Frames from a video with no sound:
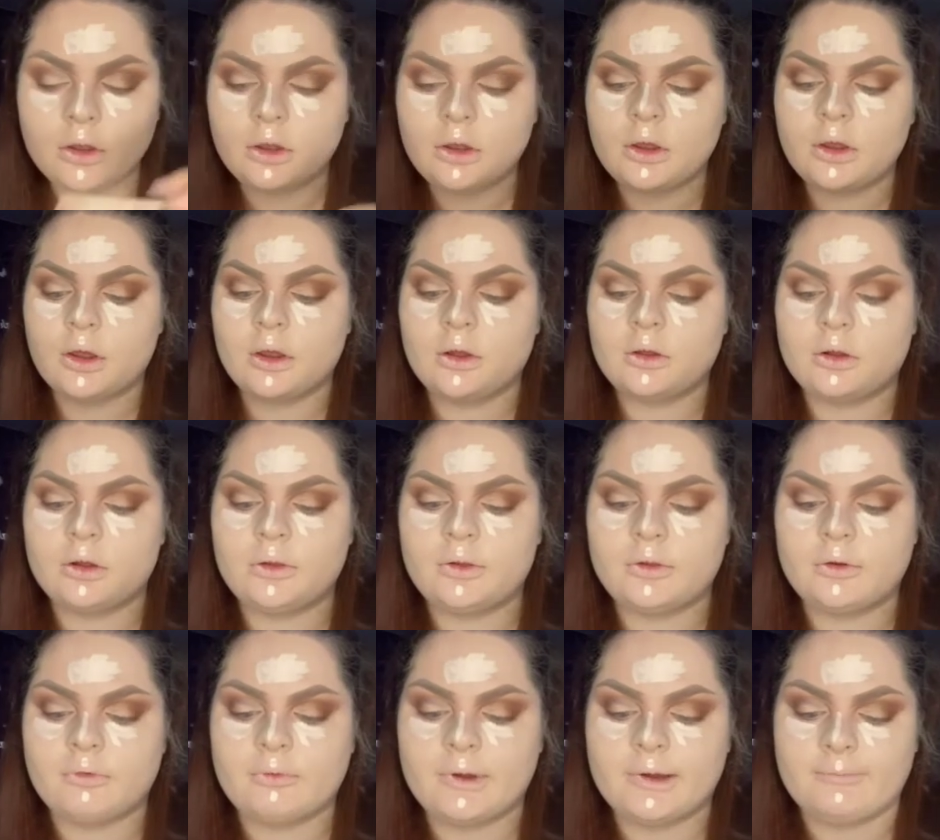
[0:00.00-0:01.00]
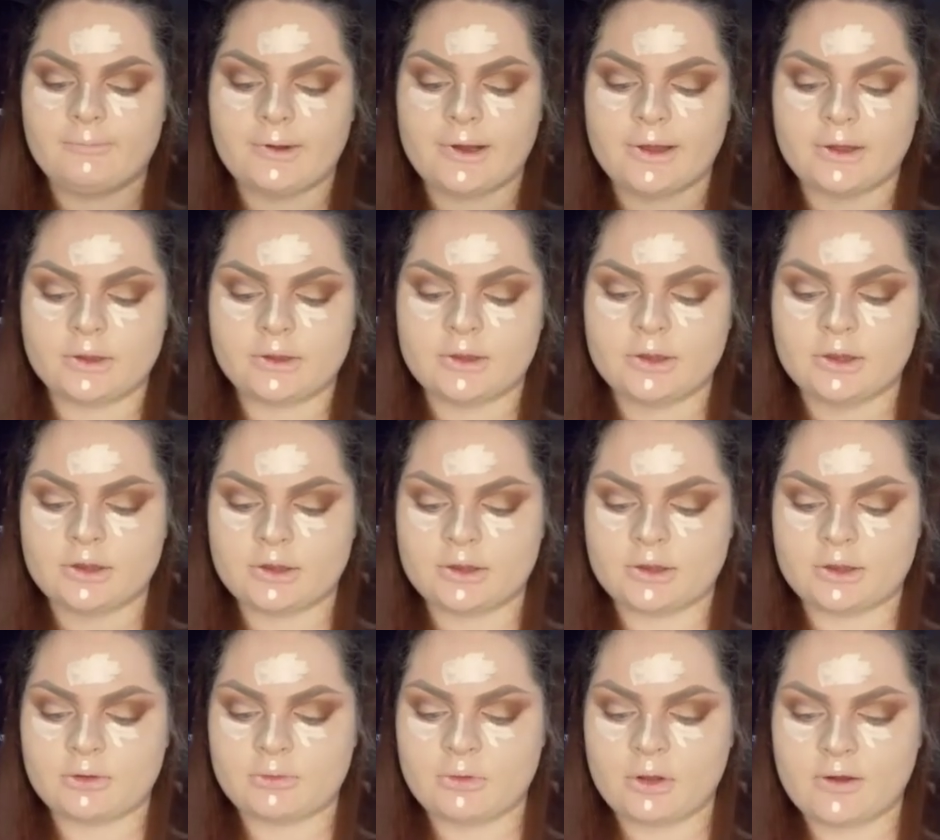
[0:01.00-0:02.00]
I'm gonna look quite white because this is a
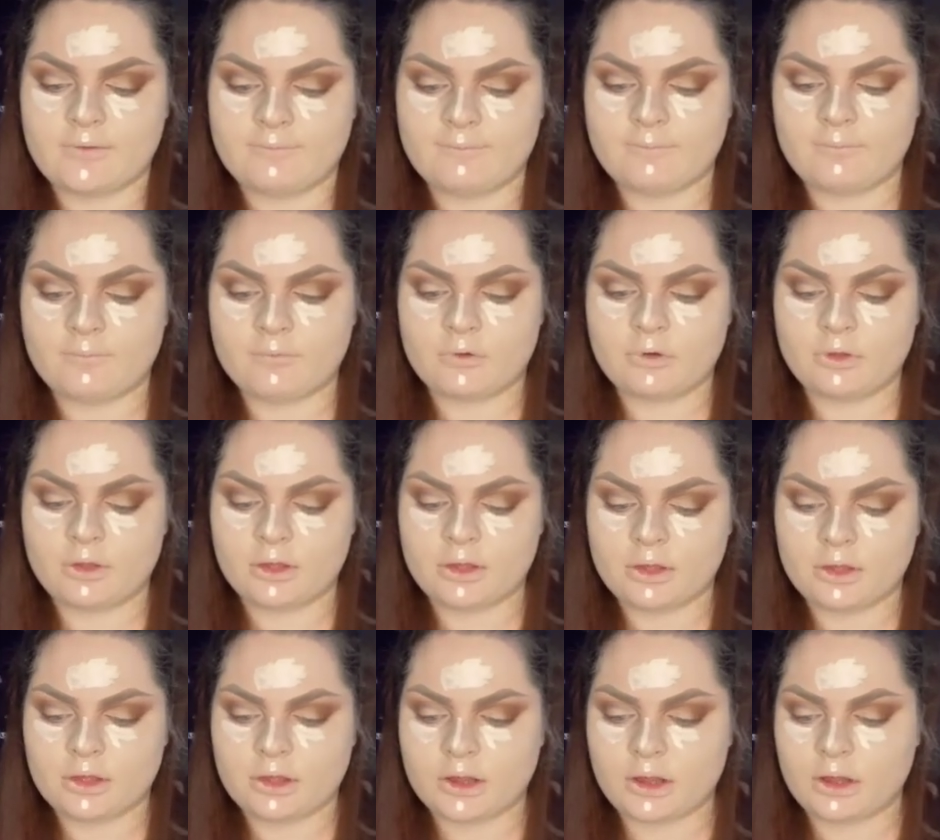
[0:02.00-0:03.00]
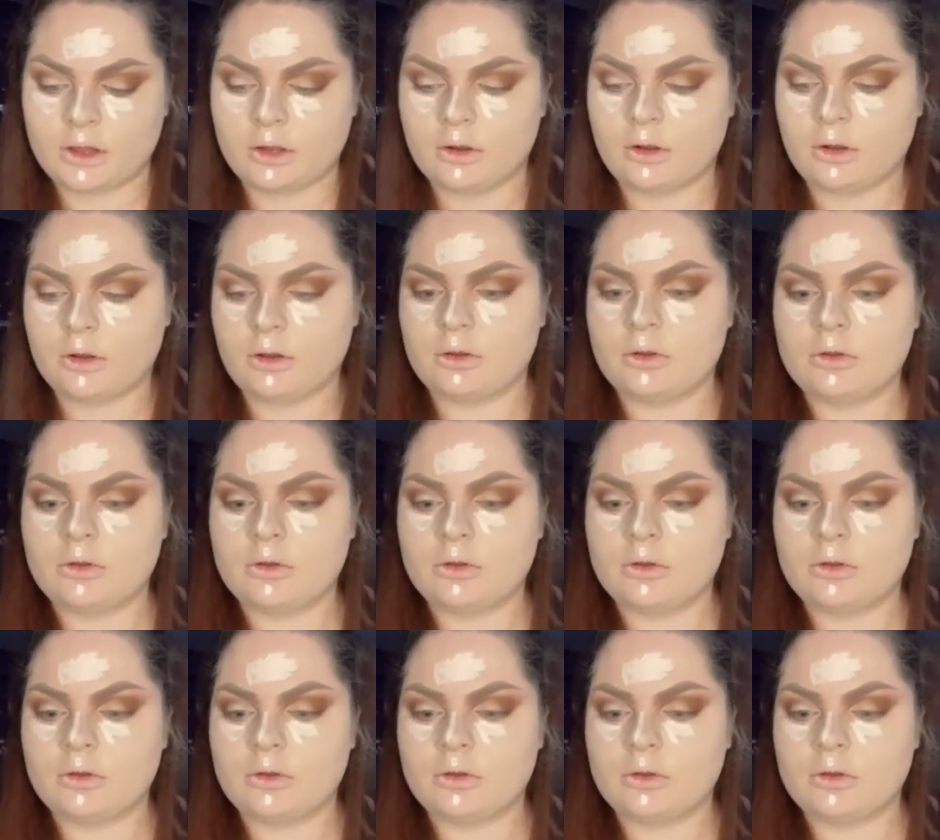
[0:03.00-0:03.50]
light concealer.